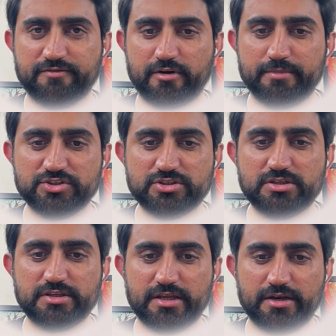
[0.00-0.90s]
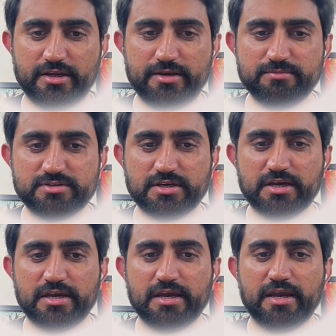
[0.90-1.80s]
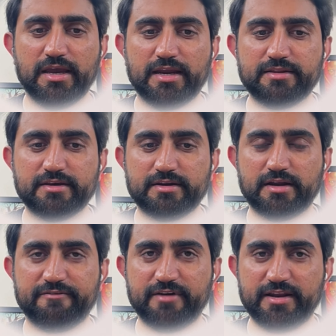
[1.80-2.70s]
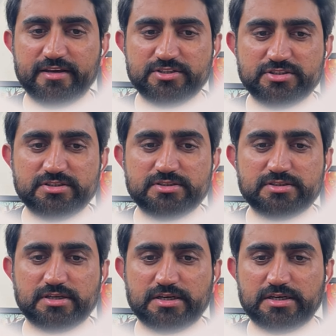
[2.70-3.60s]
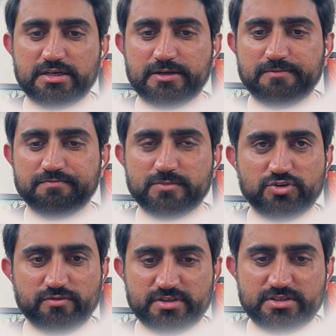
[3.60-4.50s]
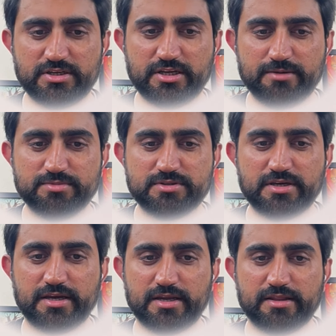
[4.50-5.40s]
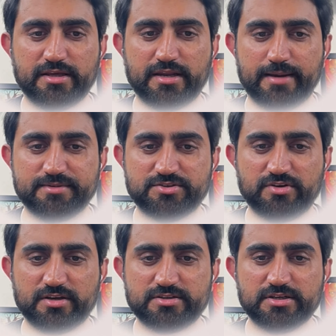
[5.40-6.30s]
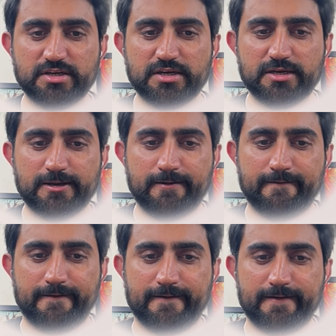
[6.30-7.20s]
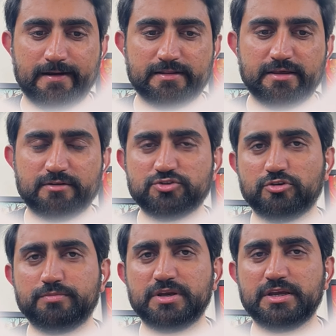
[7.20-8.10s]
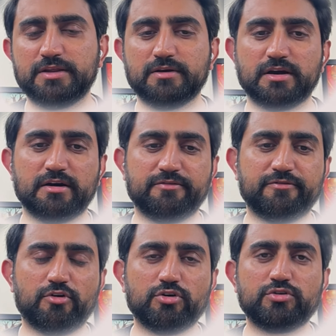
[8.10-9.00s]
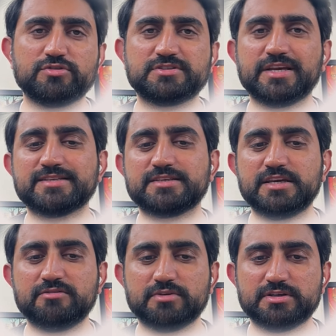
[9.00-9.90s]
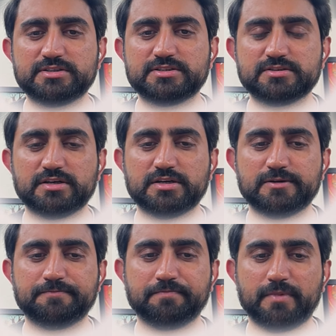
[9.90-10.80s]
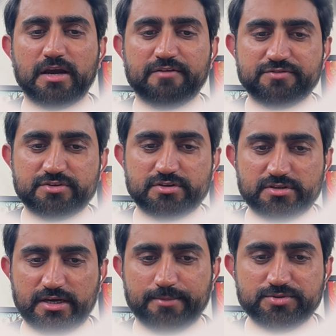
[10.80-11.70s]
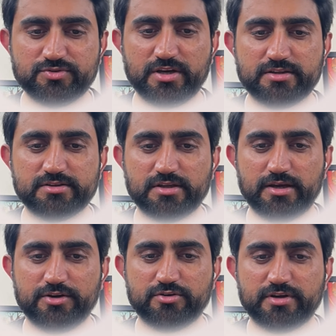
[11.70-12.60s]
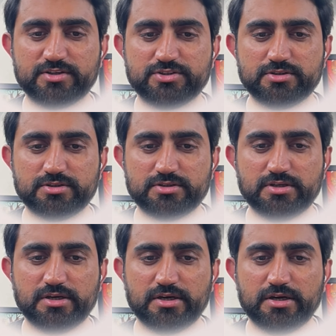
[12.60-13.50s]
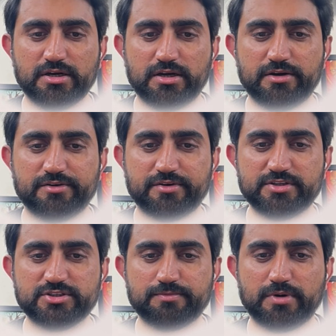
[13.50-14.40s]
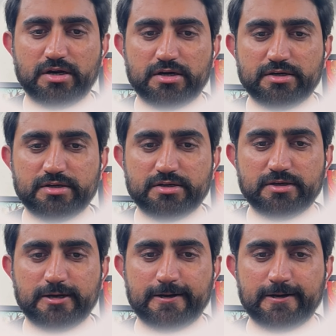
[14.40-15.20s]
information, their names and their affiliations, university names, and then abstract. There should be 4 to 6 keywords after the abstract, introduction, literature part,